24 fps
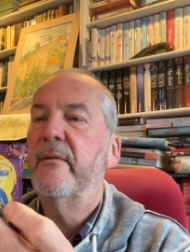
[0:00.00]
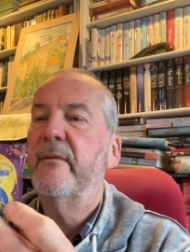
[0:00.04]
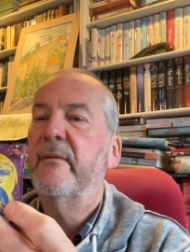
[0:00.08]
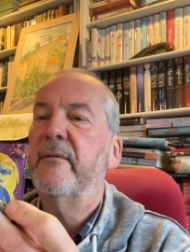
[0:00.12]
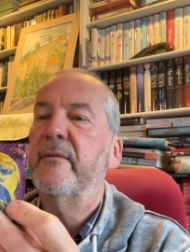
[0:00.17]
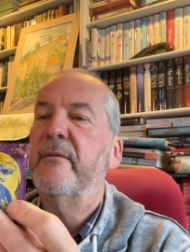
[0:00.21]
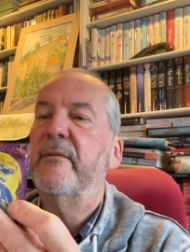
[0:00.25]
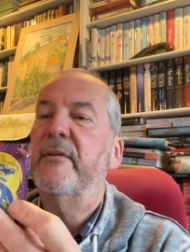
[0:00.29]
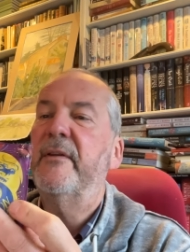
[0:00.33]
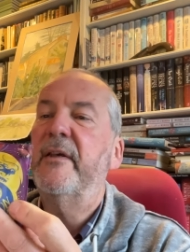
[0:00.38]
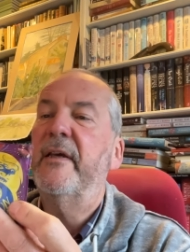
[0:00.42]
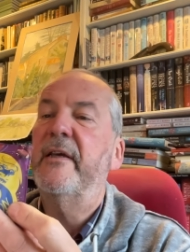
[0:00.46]

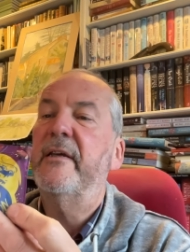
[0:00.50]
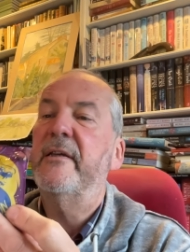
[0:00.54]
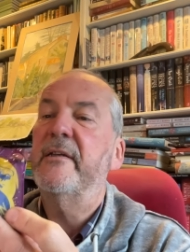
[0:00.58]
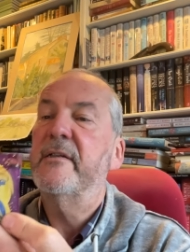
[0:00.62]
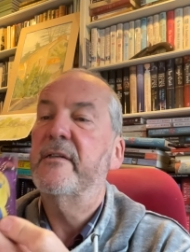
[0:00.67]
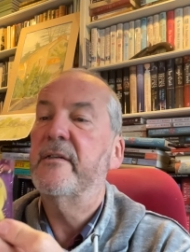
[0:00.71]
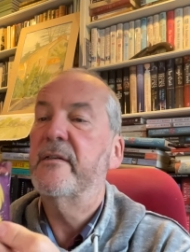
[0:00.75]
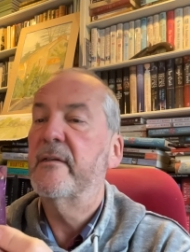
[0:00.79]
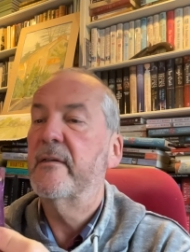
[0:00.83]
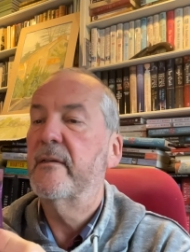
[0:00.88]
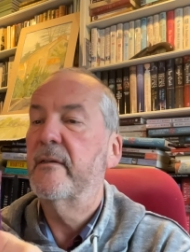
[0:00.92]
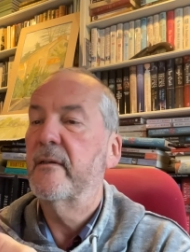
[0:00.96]

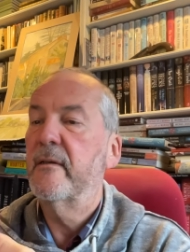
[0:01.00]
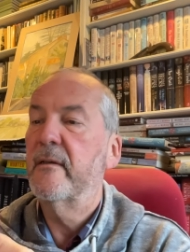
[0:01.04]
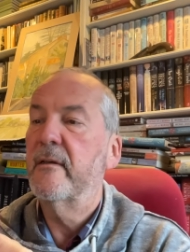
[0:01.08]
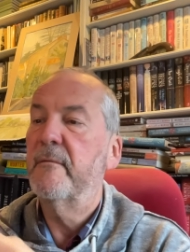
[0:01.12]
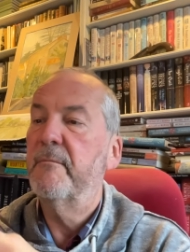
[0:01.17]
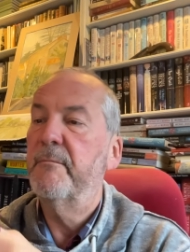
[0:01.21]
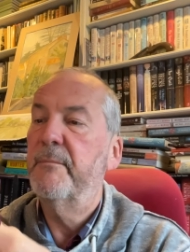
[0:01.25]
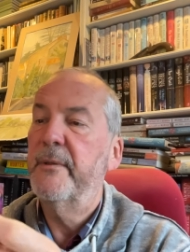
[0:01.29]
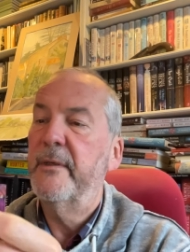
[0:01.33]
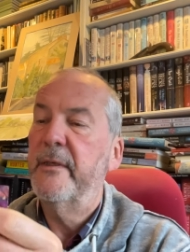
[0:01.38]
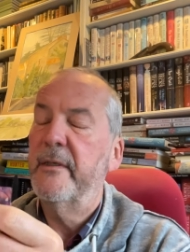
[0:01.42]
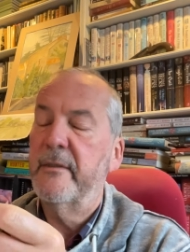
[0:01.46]
This,
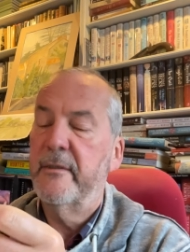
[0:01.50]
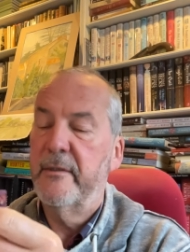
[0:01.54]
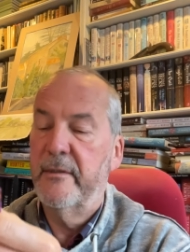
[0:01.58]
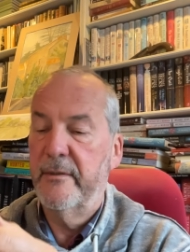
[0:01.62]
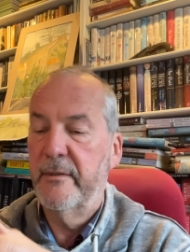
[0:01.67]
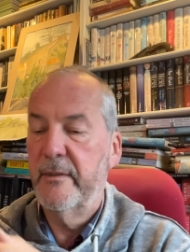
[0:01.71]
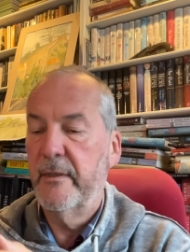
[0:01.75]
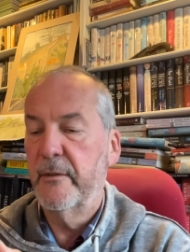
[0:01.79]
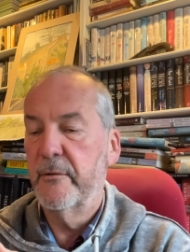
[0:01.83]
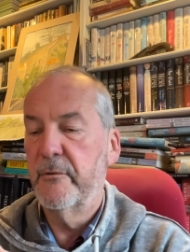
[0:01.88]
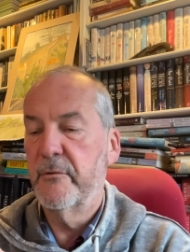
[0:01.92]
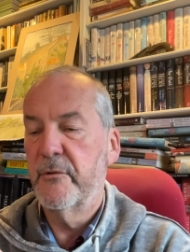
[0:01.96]
compared to
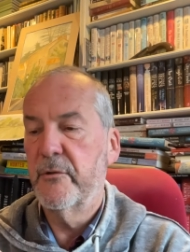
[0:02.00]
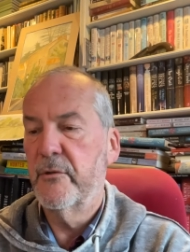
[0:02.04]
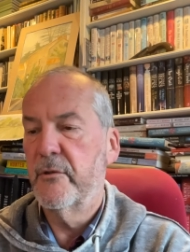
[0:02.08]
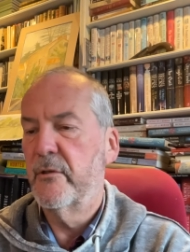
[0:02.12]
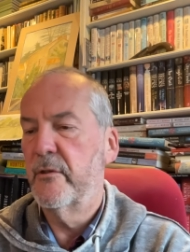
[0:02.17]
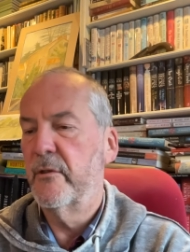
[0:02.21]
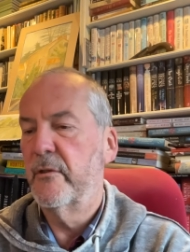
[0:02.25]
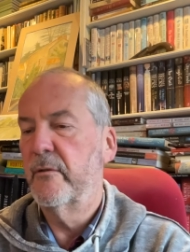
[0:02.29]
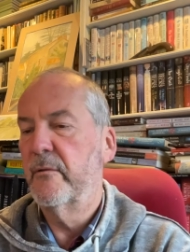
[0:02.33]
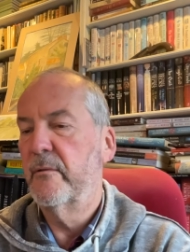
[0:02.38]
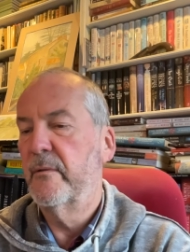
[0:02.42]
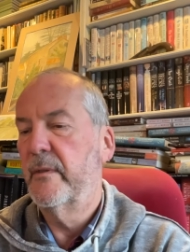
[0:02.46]
those
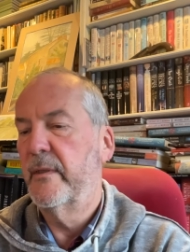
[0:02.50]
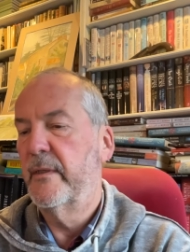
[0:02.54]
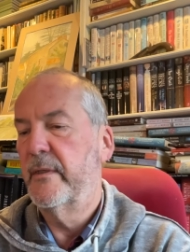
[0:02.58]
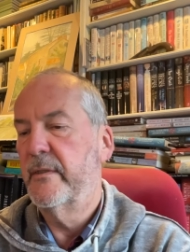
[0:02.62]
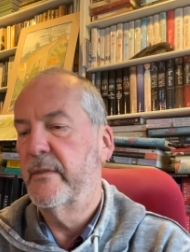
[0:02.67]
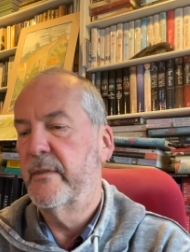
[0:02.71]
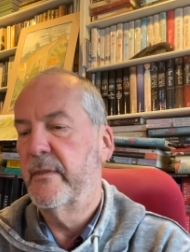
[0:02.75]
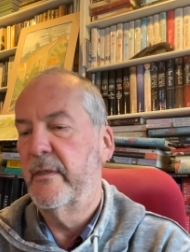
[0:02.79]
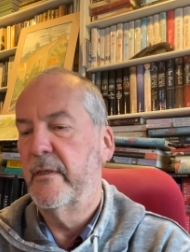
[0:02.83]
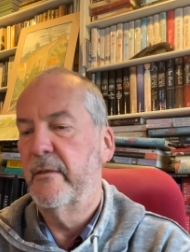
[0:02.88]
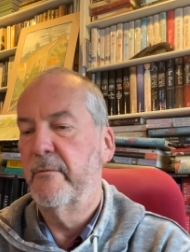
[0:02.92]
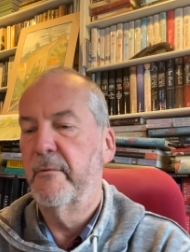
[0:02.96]
two, let's
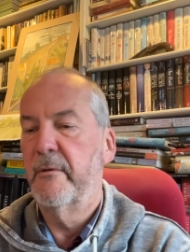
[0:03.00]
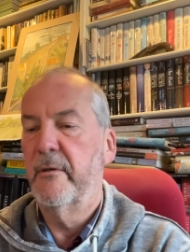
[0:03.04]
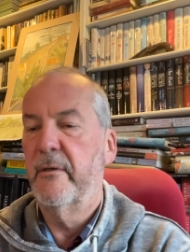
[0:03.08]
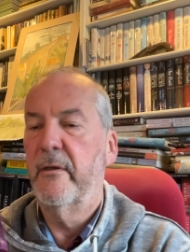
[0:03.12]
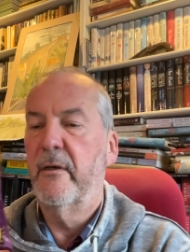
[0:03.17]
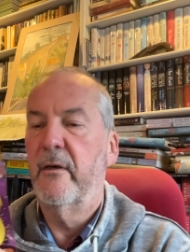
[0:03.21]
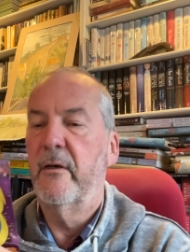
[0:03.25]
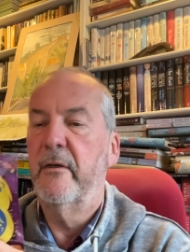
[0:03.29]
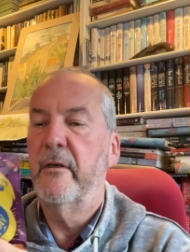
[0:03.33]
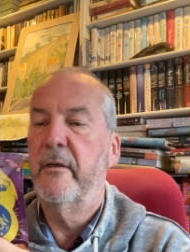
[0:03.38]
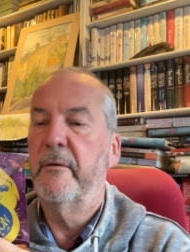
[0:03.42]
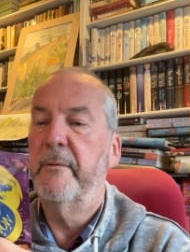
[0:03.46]
see, where,
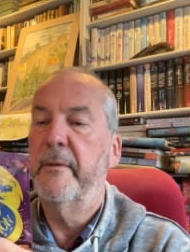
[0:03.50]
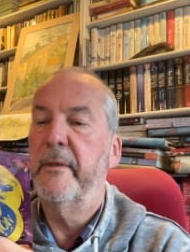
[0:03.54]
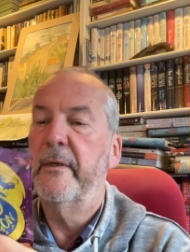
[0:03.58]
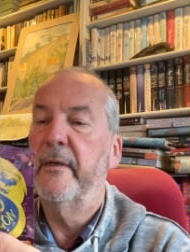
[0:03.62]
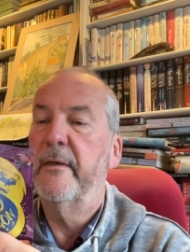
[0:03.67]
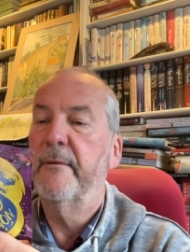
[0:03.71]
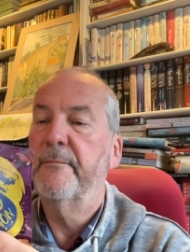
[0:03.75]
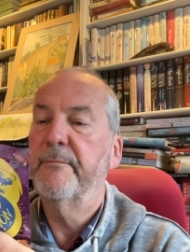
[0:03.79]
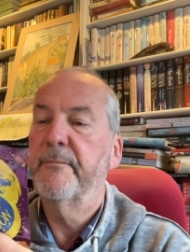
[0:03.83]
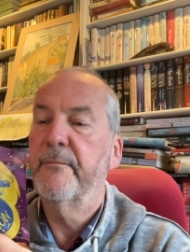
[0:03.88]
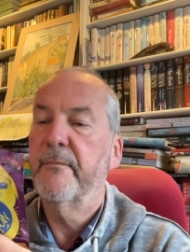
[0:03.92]
oh, here we are.